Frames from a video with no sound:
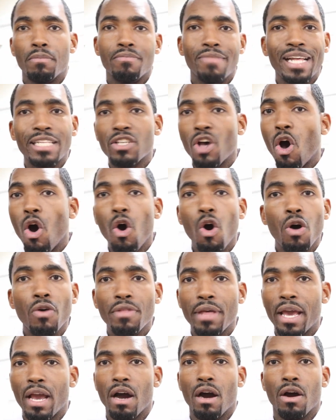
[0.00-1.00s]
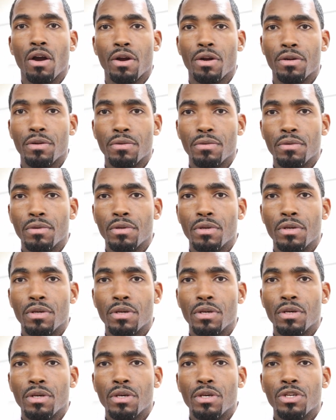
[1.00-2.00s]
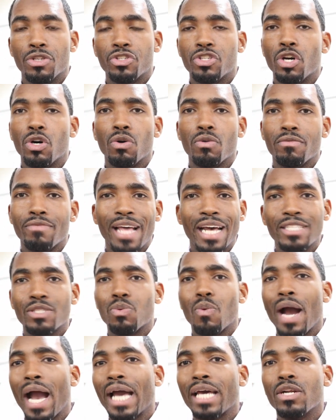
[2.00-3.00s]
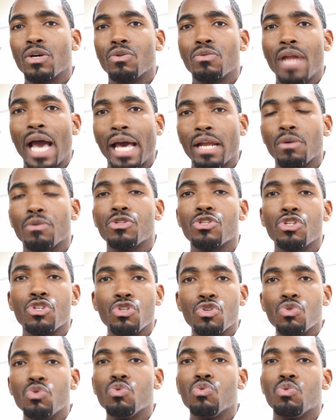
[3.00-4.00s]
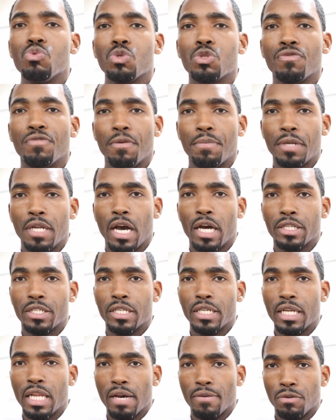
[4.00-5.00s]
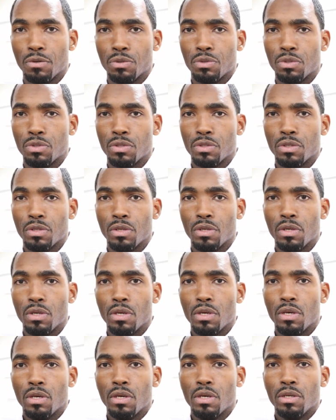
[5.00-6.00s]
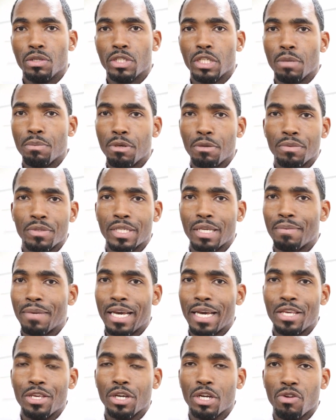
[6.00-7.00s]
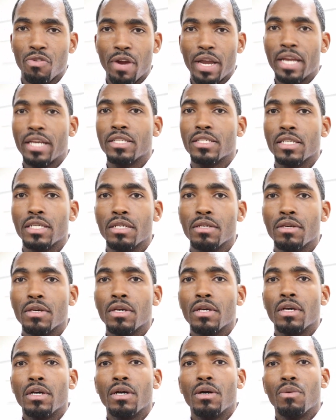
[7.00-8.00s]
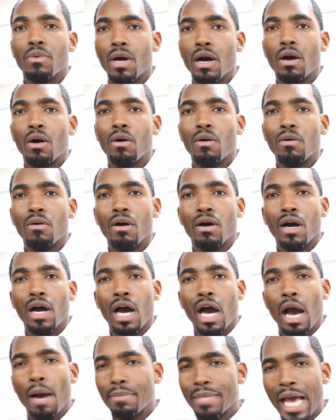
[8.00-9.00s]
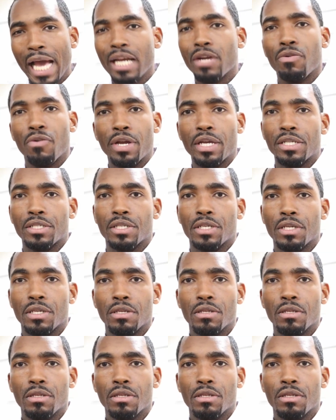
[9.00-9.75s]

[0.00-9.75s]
That's all they are. So that's why I don't, I don't use Fibonacci levels. Some people say, man, you're crazy well, I'm not crazy.